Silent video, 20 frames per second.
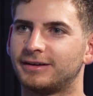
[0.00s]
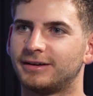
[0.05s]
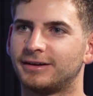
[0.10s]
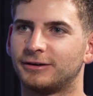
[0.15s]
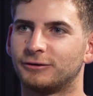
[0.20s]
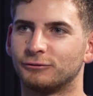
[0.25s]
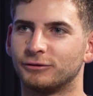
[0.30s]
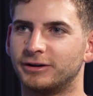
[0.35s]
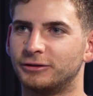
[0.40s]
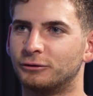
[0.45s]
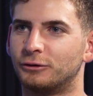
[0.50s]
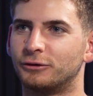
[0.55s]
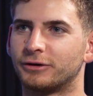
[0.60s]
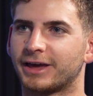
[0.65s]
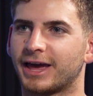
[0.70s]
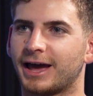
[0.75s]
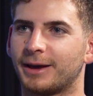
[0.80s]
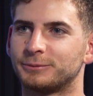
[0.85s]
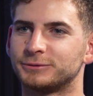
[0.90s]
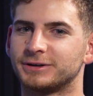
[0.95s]
Read the whole
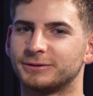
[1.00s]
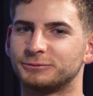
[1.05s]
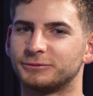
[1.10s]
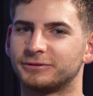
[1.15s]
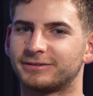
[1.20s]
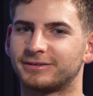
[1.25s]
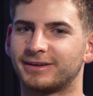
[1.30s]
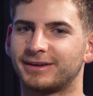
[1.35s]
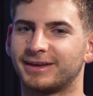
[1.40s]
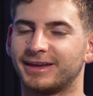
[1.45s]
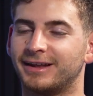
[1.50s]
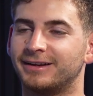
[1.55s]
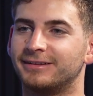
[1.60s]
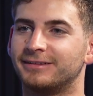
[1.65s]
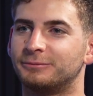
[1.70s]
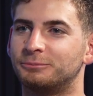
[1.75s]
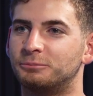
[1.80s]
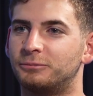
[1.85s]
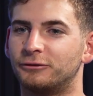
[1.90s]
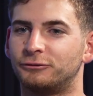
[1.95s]
caption. I'm just like, and
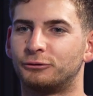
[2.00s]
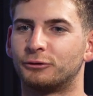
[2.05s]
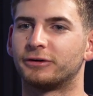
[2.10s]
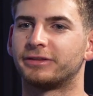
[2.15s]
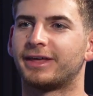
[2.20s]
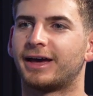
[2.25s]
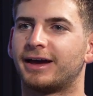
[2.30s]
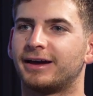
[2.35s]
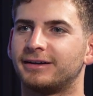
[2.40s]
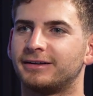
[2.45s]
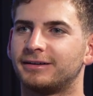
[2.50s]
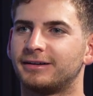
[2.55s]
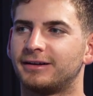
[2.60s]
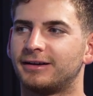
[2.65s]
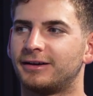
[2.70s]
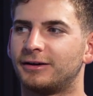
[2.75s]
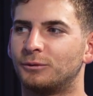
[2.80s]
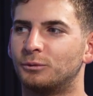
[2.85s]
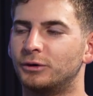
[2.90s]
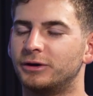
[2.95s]
before that,
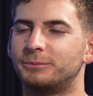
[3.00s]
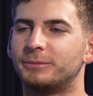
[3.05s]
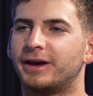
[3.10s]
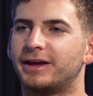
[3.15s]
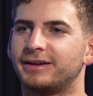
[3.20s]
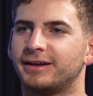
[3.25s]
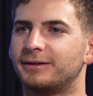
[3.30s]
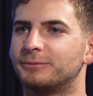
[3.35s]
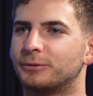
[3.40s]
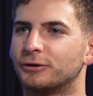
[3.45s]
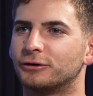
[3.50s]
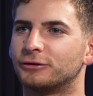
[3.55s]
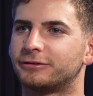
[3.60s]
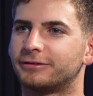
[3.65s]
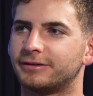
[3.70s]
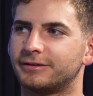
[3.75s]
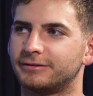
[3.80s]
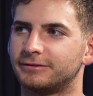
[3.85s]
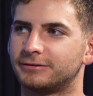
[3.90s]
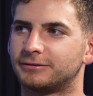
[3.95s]
we met in
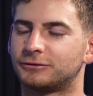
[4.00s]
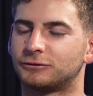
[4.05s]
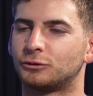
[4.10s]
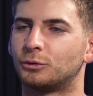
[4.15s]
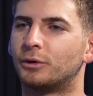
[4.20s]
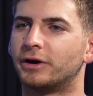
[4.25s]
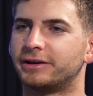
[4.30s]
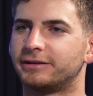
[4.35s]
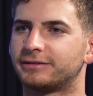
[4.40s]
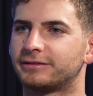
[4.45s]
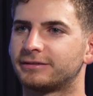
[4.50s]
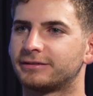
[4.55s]
person twice.